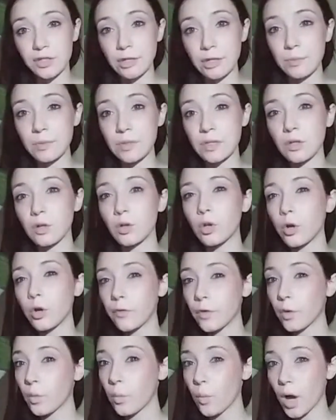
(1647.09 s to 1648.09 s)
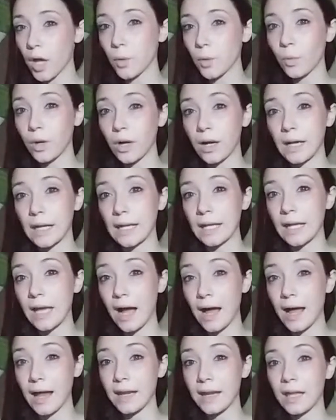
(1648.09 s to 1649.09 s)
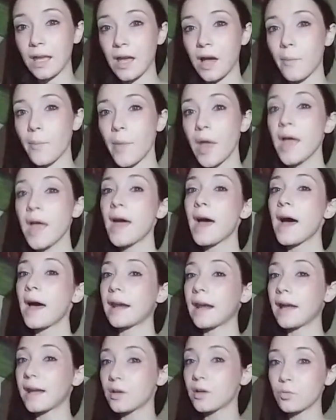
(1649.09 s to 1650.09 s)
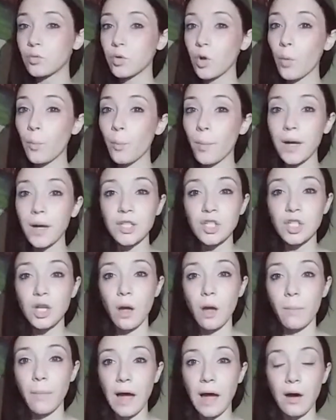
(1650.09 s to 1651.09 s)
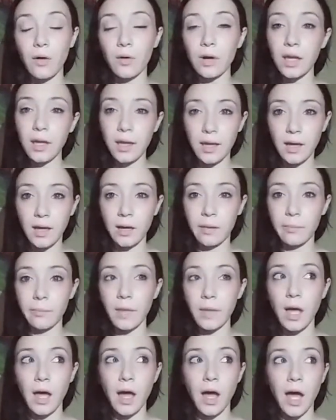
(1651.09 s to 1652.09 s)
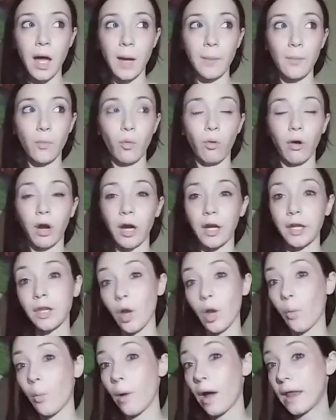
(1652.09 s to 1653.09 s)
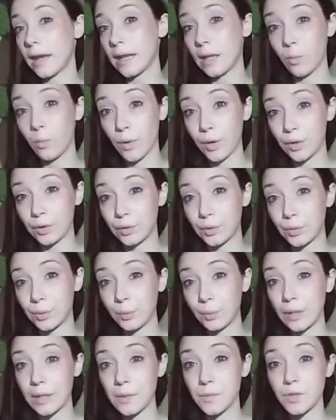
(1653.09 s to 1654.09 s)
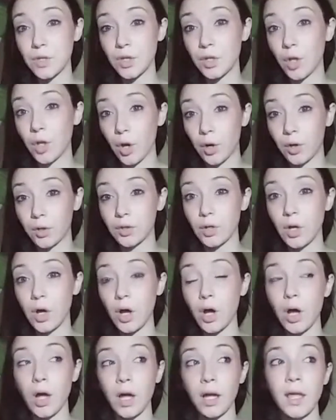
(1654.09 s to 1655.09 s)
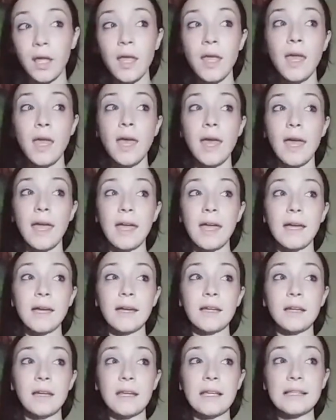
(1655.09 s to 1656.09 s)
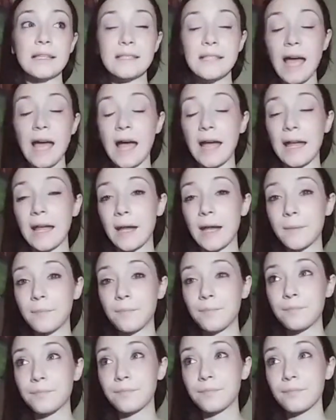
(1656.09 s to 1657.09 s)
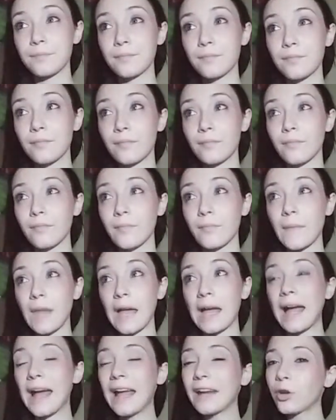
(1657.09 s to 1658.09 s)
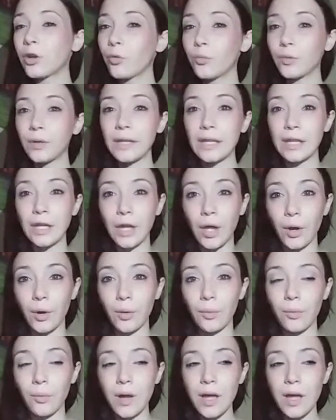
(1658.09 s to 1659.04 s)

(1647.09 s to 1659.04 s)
He was a little over 1 when I got him, and I don't know much about him, or you know what he went through when he was a younger dog, and I don't really know